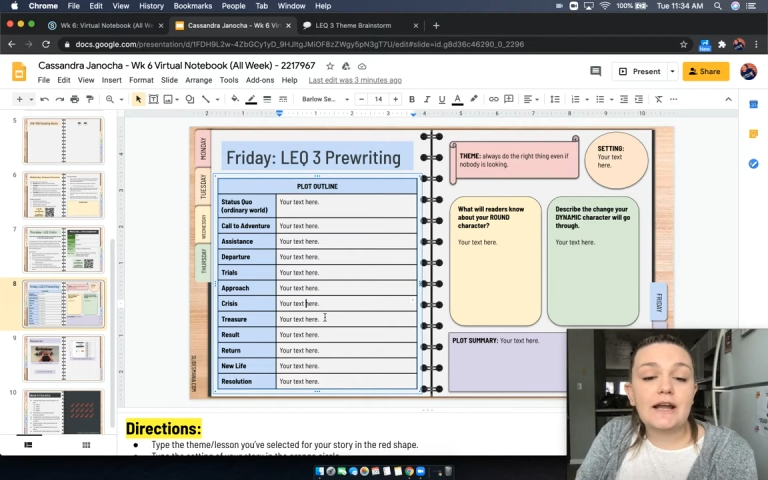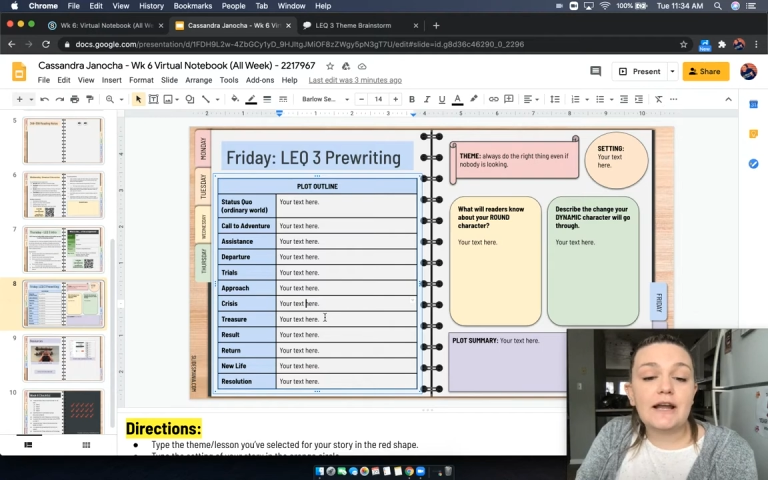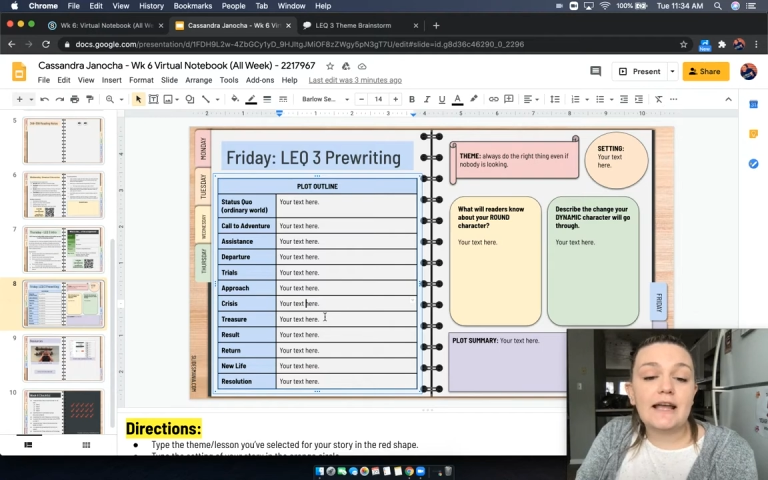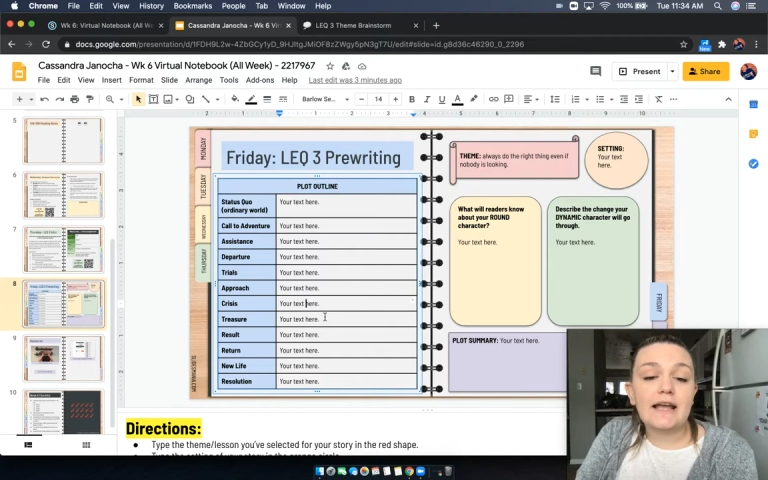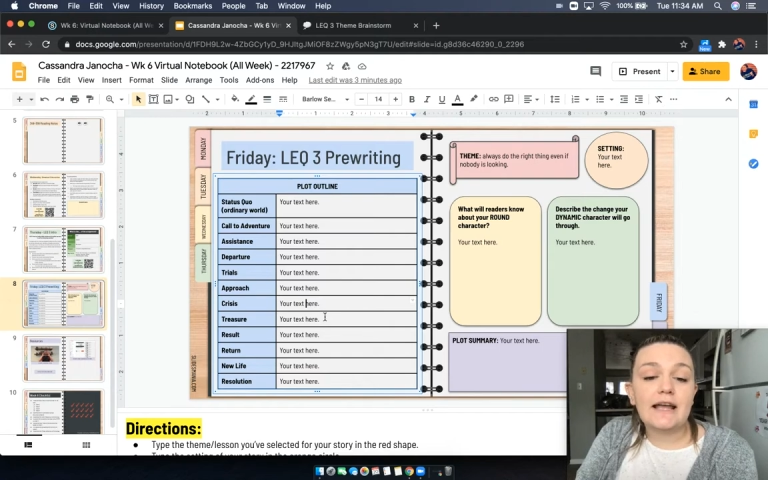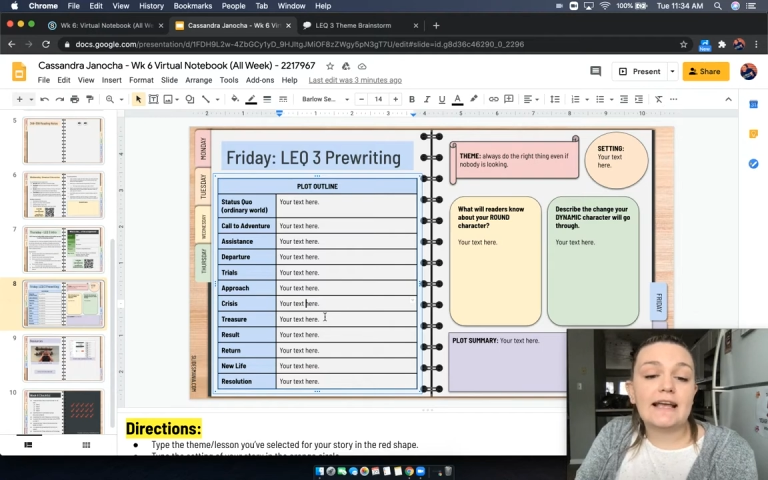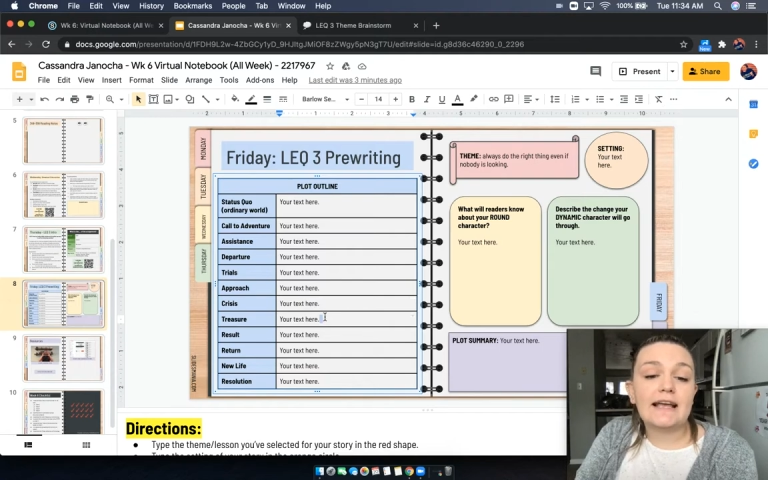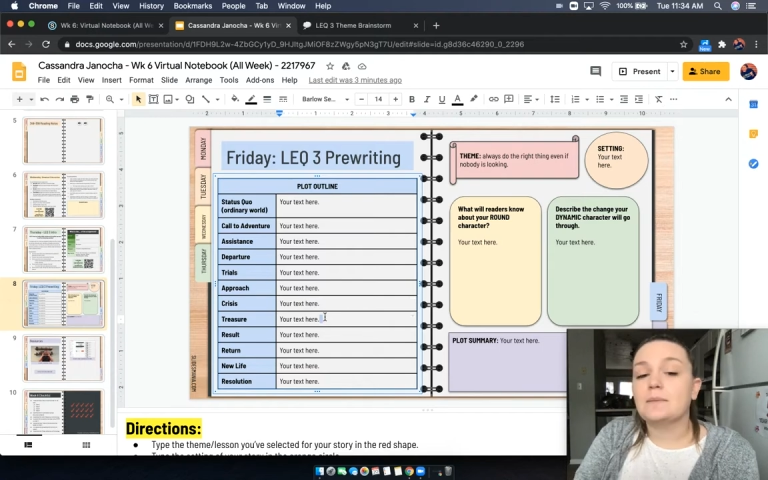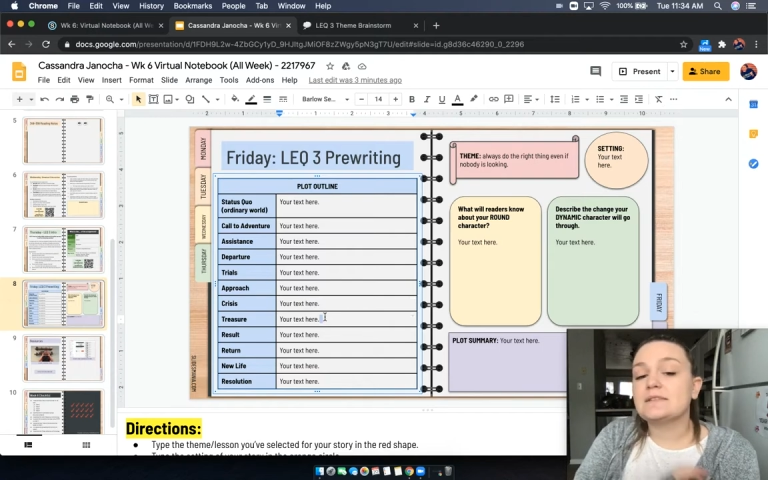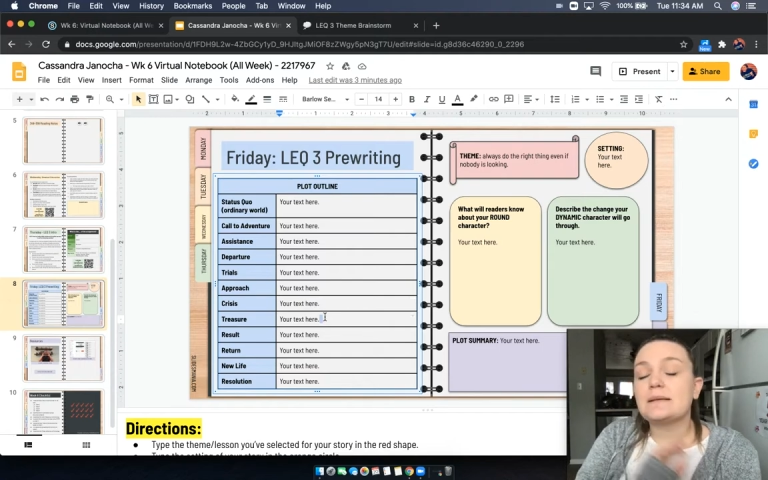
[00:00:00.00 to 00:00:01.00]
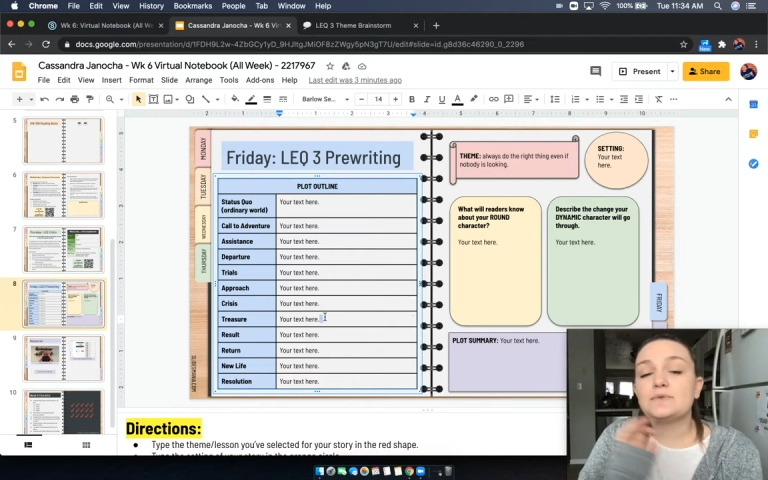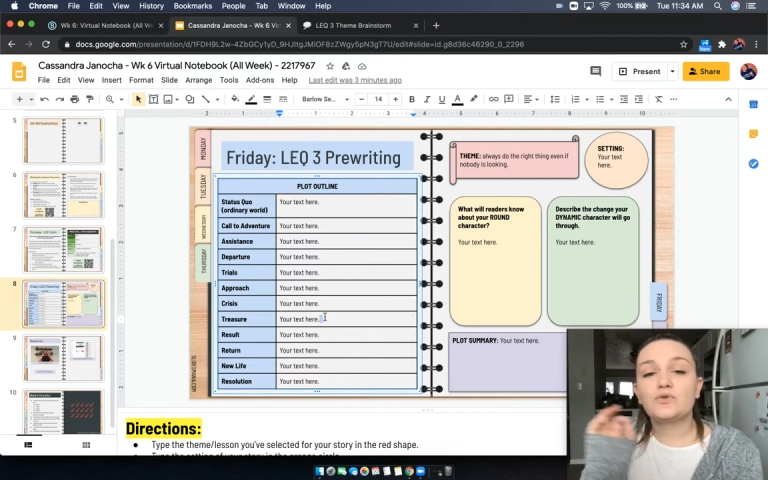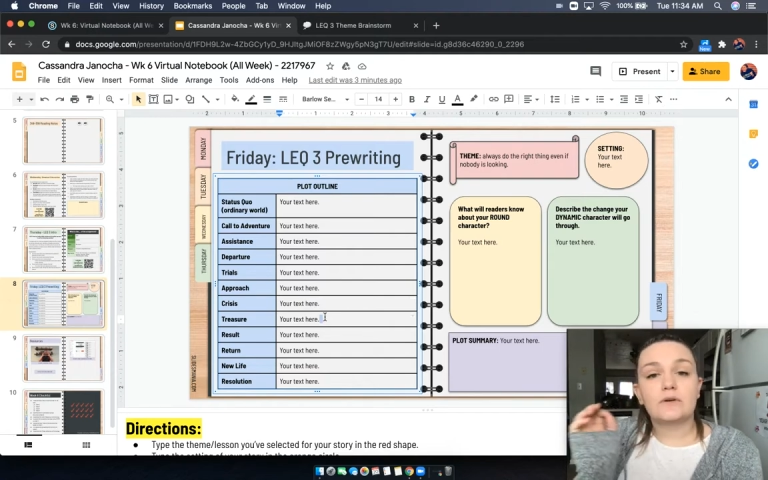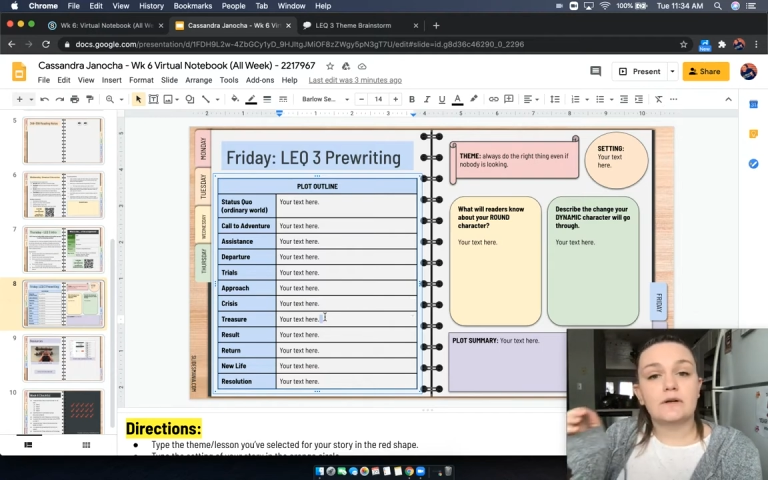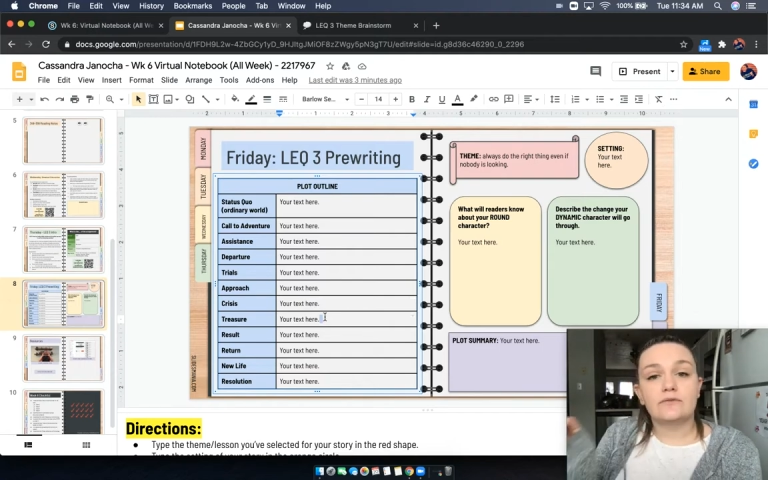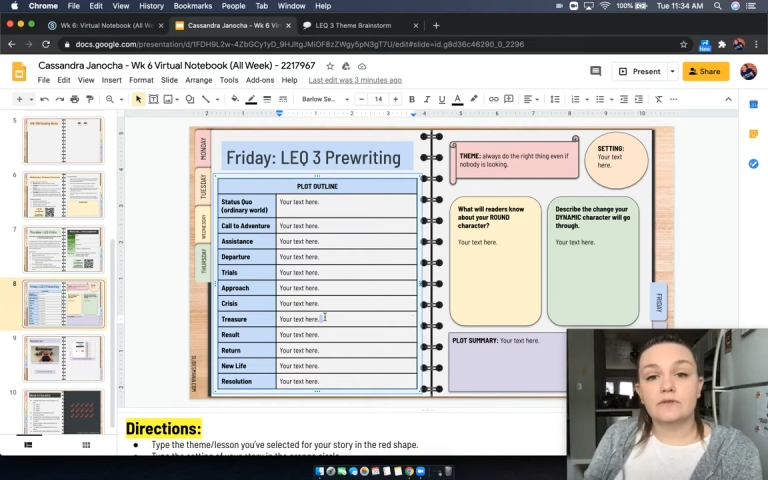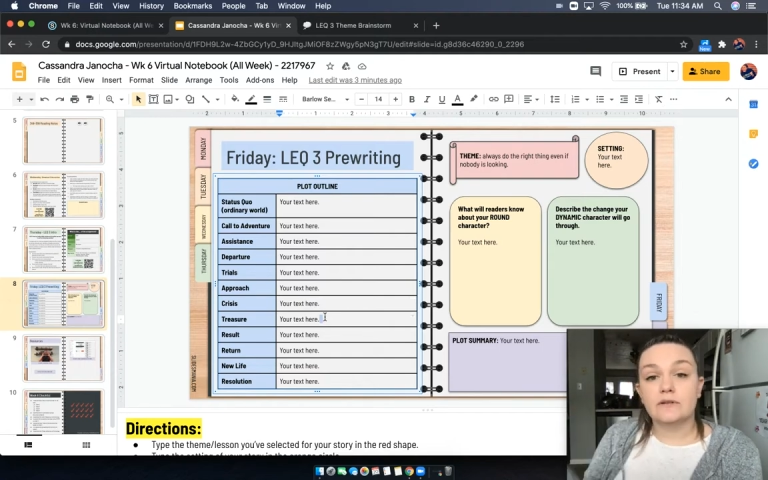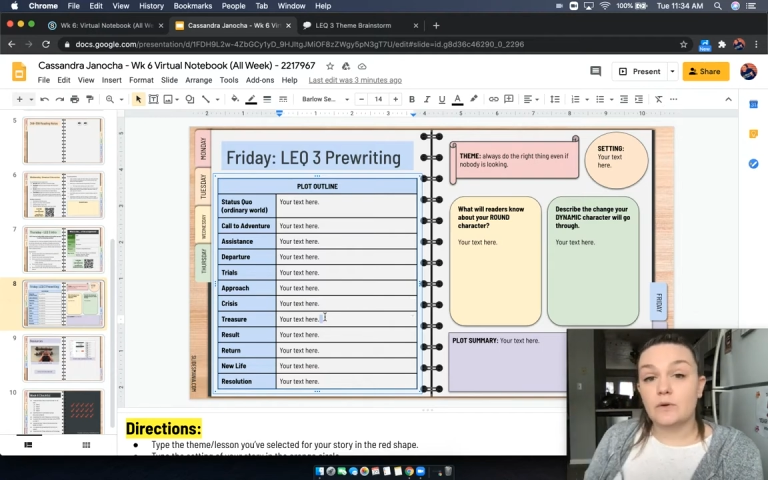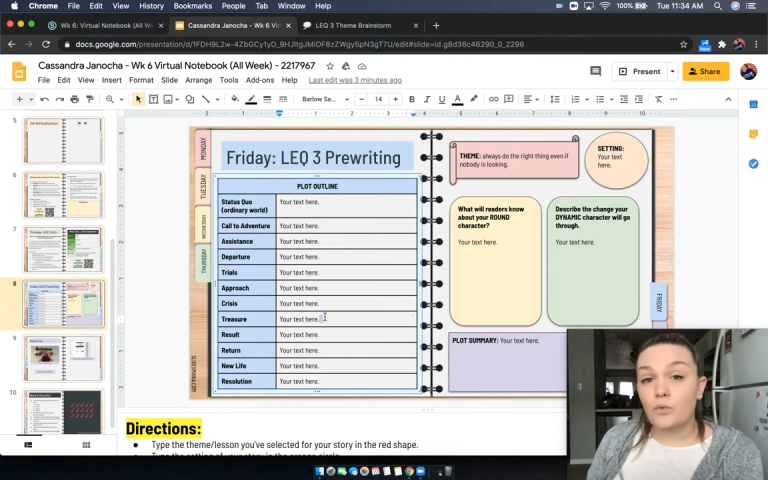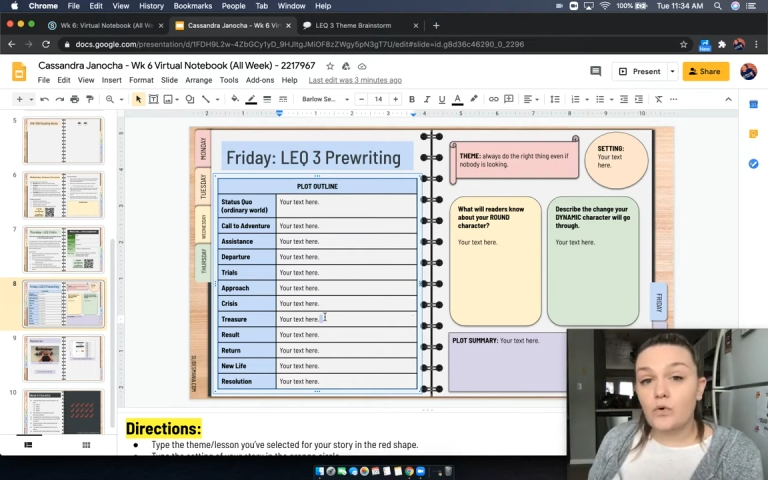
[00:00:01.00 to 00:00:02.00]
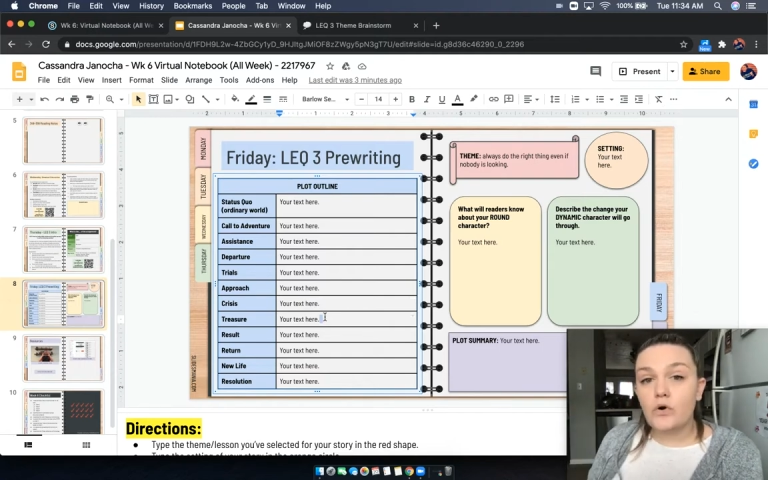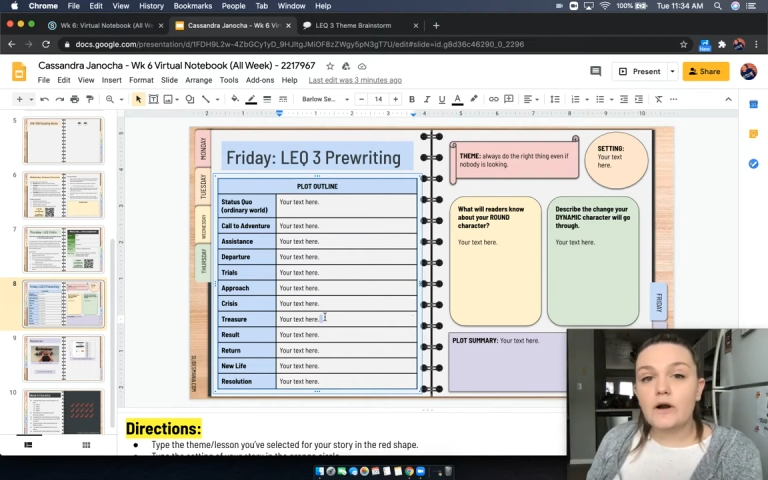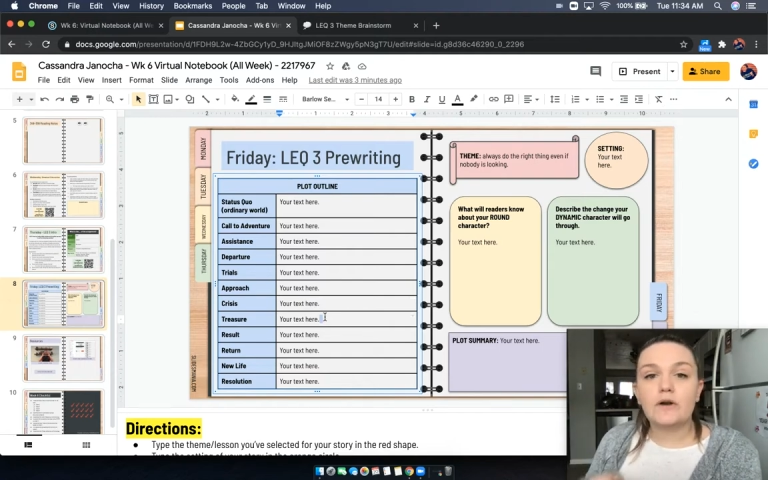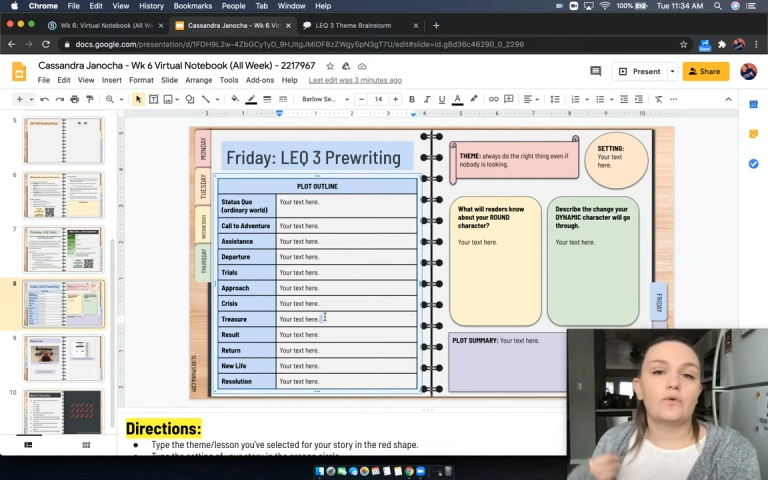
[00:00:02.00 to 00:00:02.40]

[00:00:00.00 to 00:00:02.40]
is some sort of reward